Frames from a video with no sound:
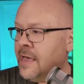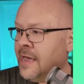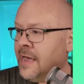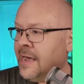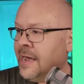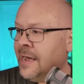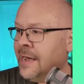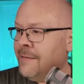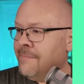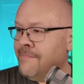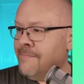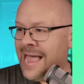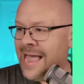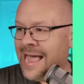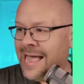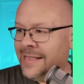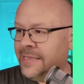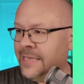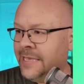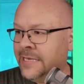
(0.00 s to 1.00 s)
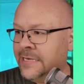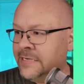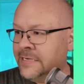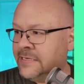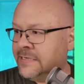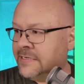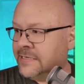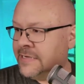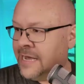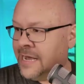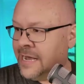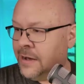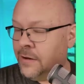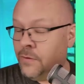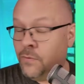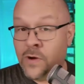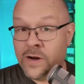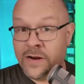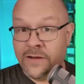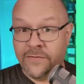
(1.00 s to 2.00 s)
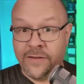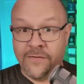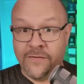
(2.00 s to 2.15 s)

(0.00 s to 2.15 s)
Matt is one of